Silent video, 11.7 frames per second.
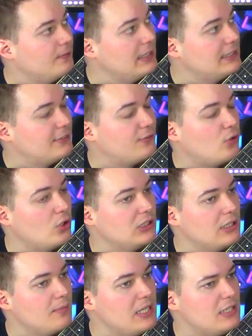It's
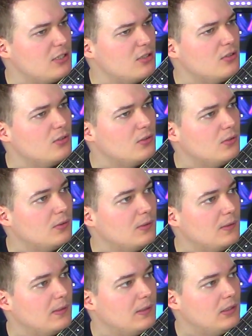forcing me to
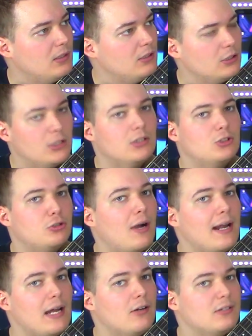
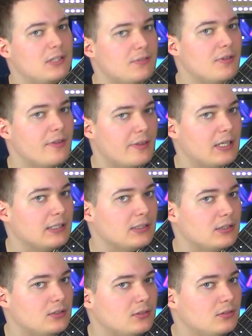try out different things.